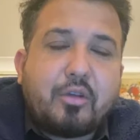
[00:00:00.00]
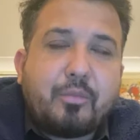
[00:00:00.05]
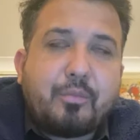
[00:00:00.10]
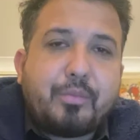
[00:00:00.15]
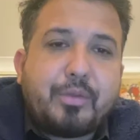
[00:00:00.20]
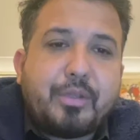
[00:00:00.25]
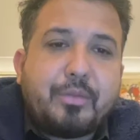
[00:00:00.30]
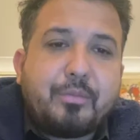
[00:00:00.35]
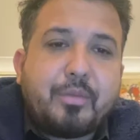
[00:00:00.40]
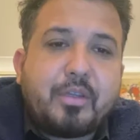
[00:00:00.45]

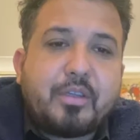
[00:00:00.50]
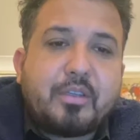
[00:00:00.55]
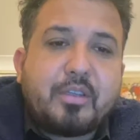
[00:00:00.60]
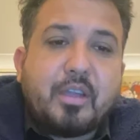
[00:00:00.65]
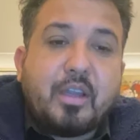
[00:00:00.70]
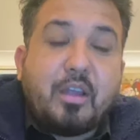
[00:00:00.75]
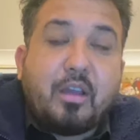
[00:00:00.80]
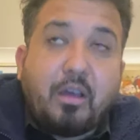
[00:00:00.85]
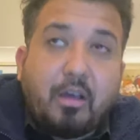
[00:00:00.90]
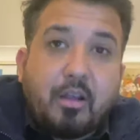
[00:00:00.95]
company but
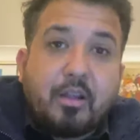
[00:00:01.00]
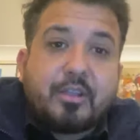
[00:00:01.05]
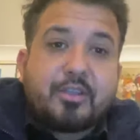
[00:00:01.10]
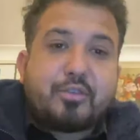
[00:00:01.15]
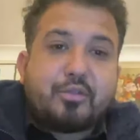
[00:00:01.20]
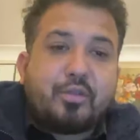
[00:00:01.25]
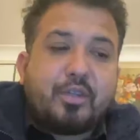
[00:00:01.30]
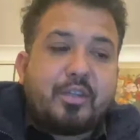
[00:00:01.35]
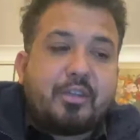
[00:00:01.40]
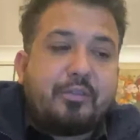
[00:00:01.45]

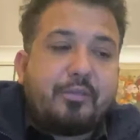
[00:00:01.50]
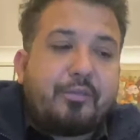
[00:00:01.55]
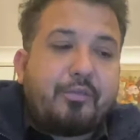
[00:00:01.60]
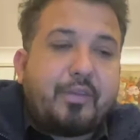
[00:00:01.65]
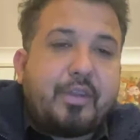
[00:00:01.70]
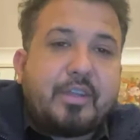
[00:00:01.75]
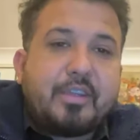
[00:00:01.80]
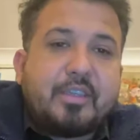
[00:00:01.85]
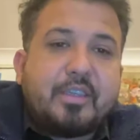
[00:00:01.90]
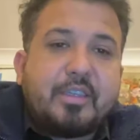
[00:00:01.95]
also the
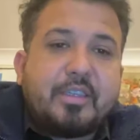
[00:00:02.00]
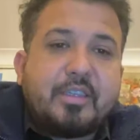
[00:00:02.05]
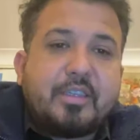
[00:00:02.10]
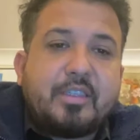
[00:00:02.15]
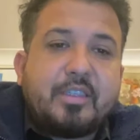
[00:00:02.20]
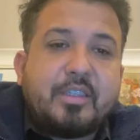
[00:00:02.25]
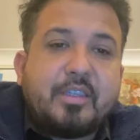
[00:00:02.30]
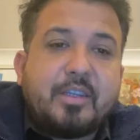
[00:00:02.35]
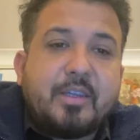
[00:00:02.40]
defendant.